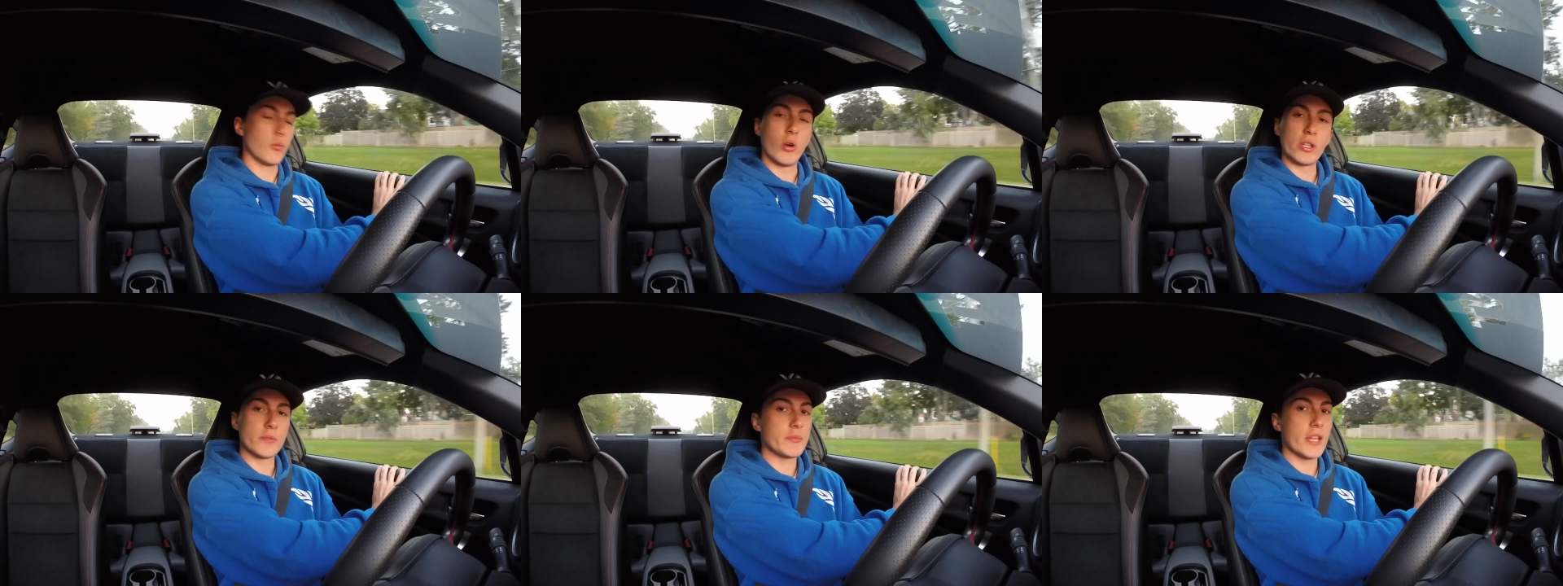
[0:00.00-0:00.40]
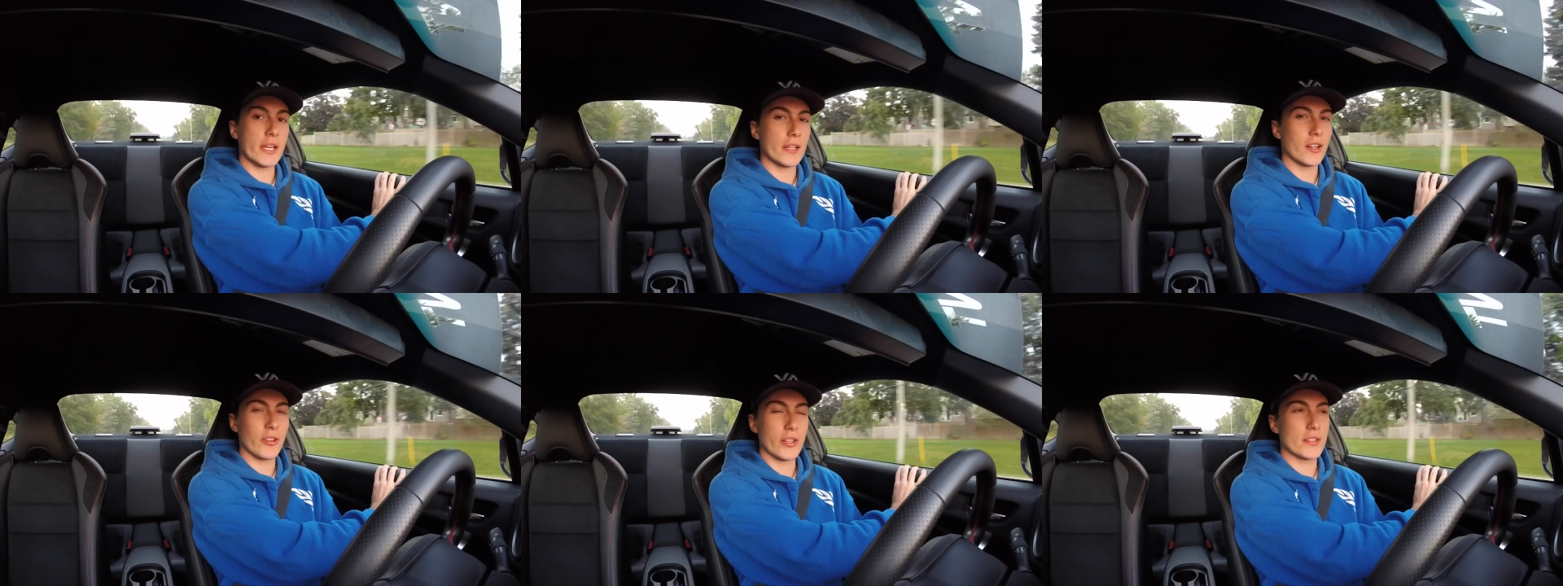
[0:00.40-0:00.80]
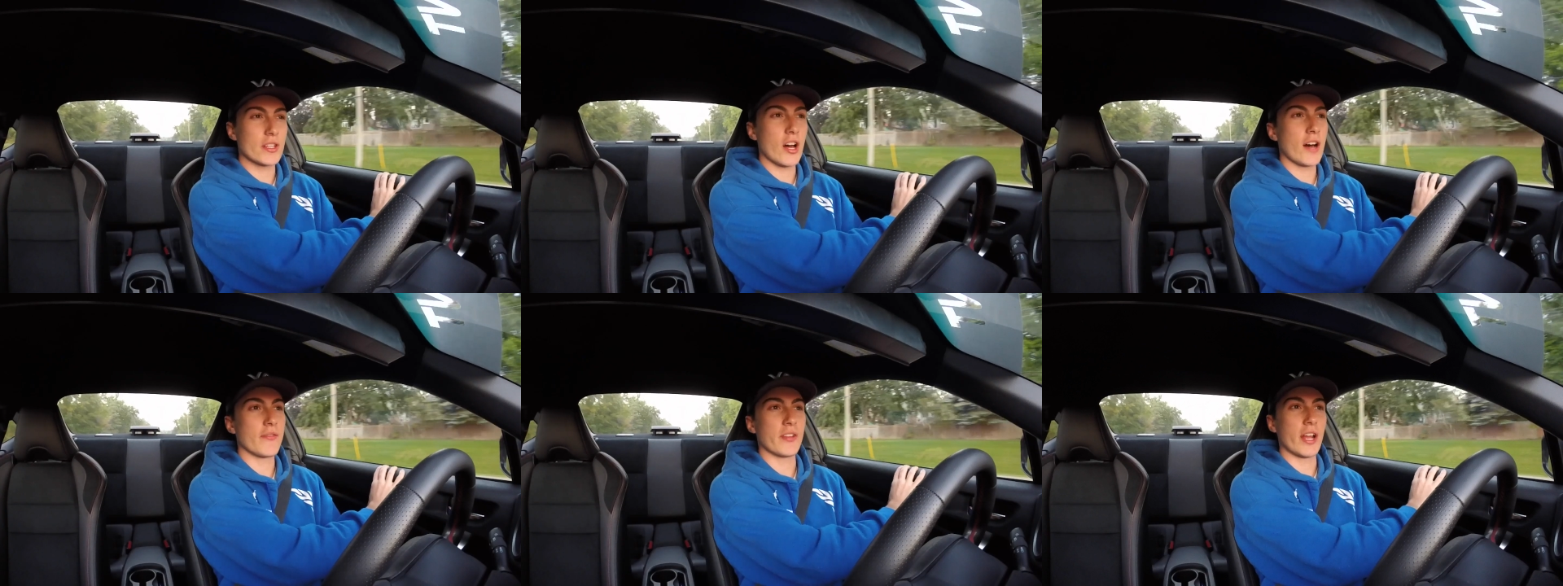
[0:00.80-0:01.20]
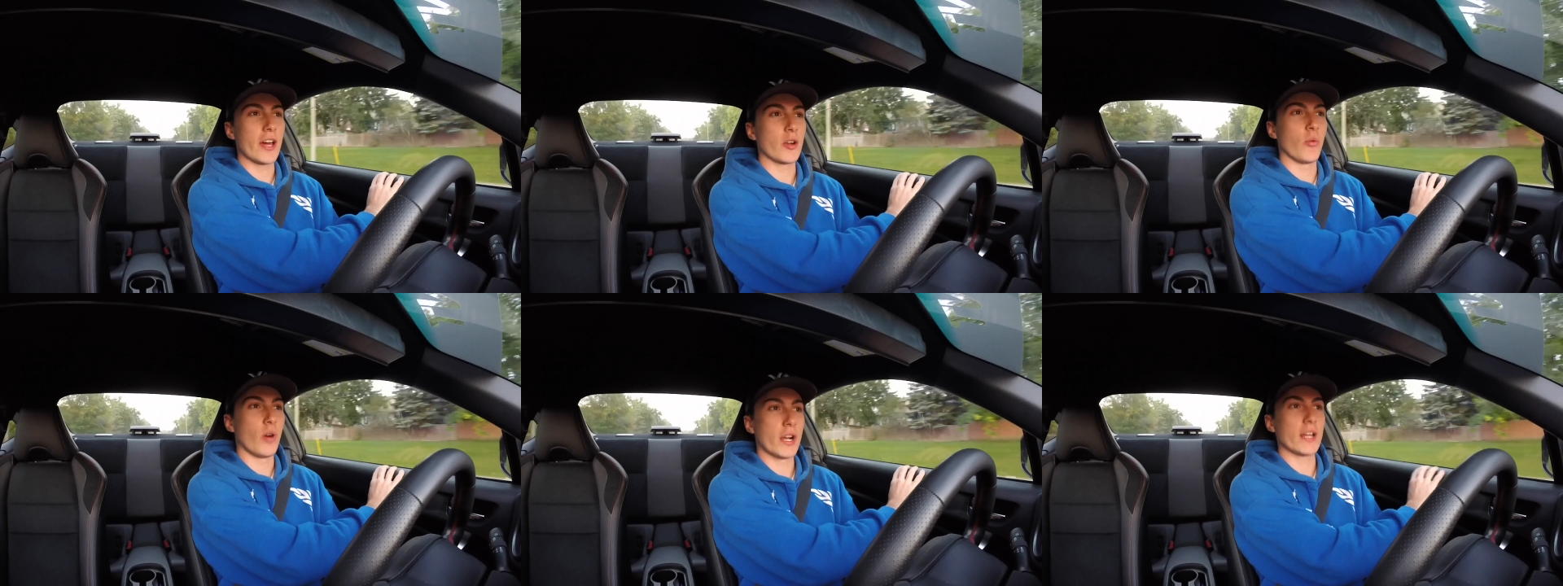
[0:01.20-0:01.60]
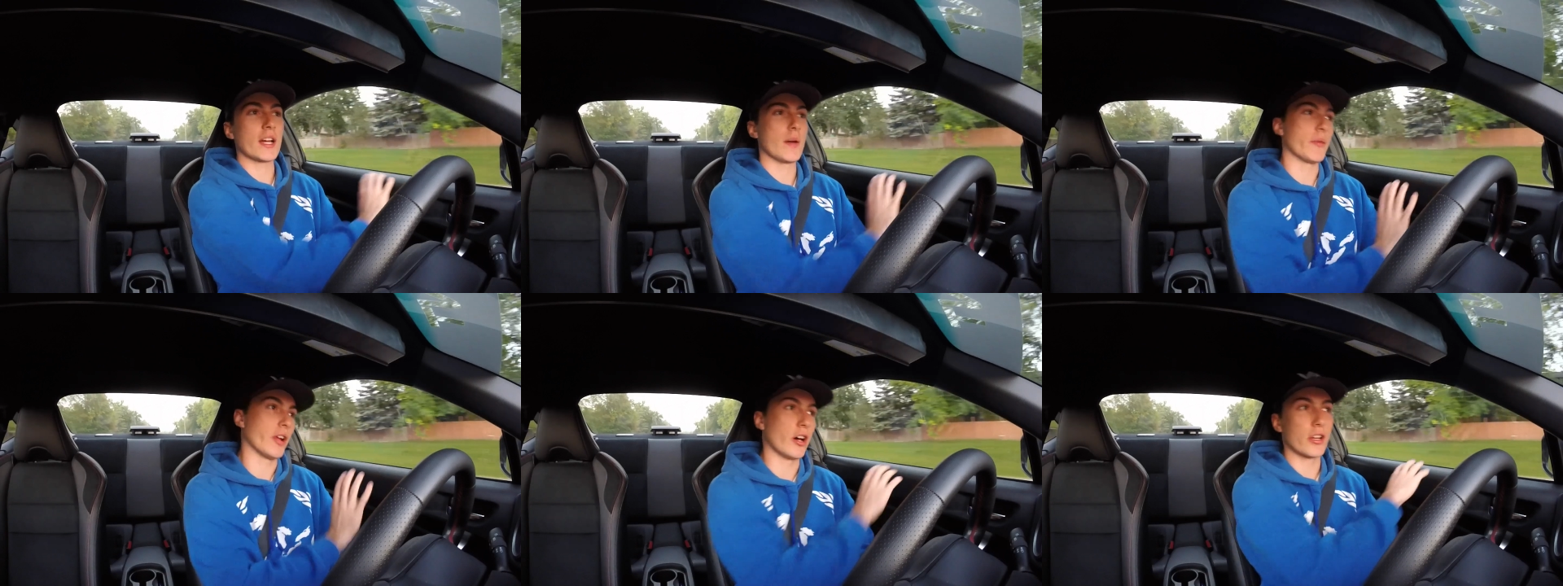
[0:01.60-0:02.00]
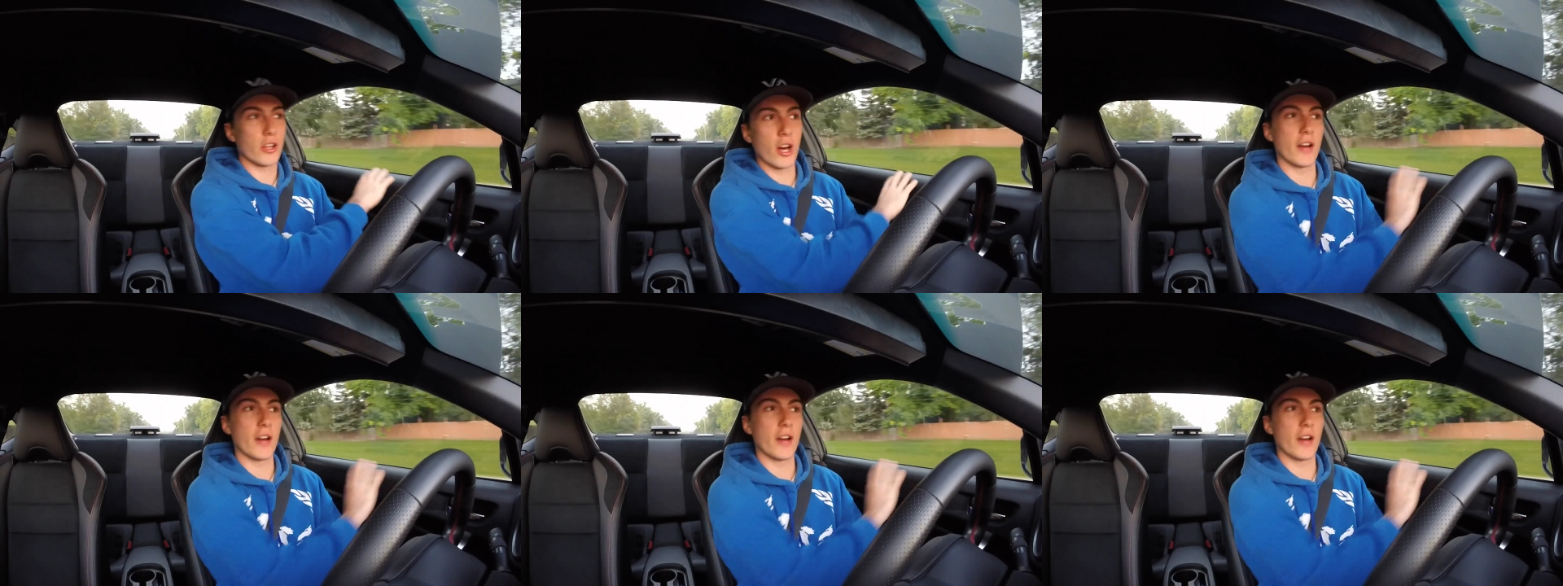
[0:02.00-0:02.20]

didn't want them taking all this off, and I don't want it coming on